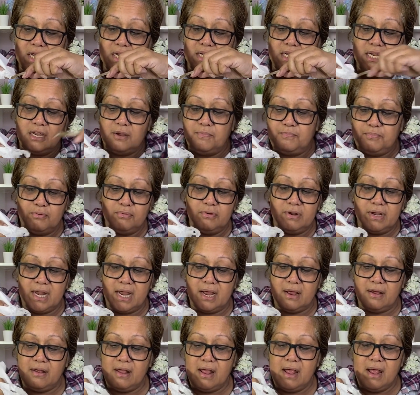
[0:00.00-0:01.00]
Then you pull it
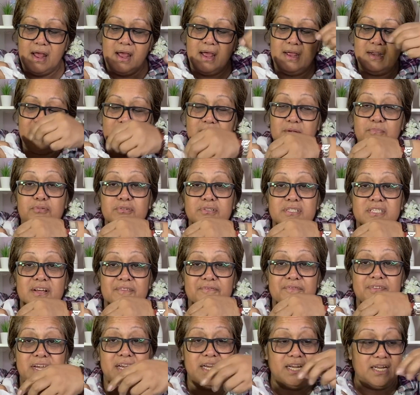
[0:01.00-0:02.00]
out, and then you put
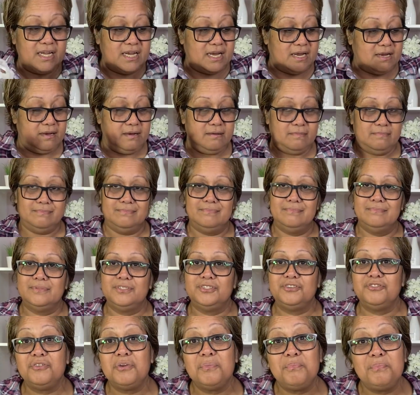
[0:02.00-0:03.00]
something in there
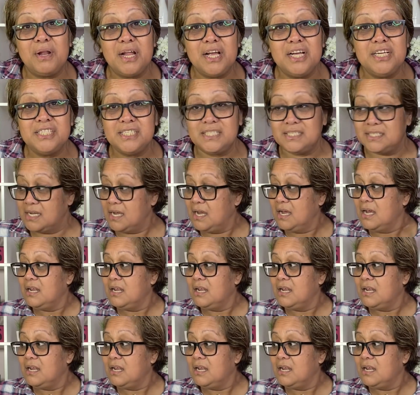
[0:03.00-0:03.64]
to replace,